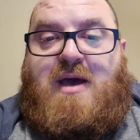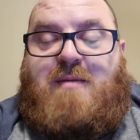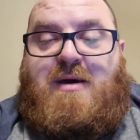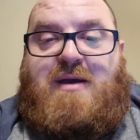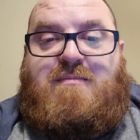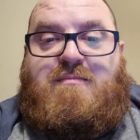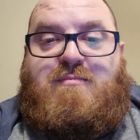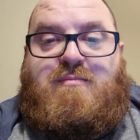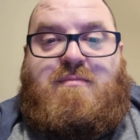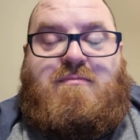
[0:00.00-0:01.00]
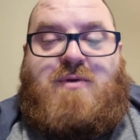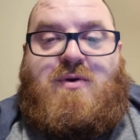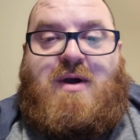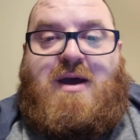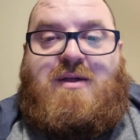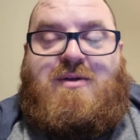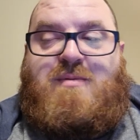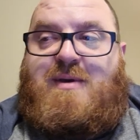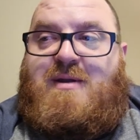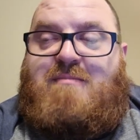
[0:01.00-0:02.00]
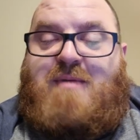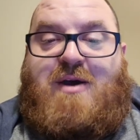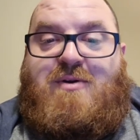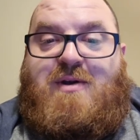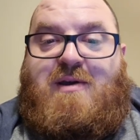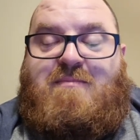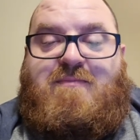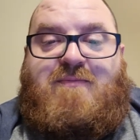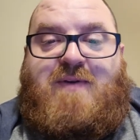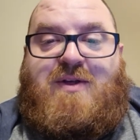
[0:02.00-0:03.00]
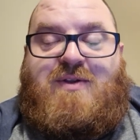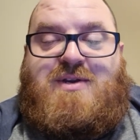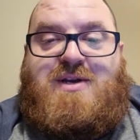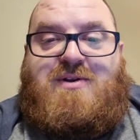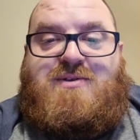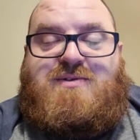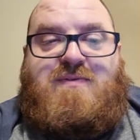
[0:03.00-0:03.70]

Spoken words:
I might cry a little bit. I already feel the tears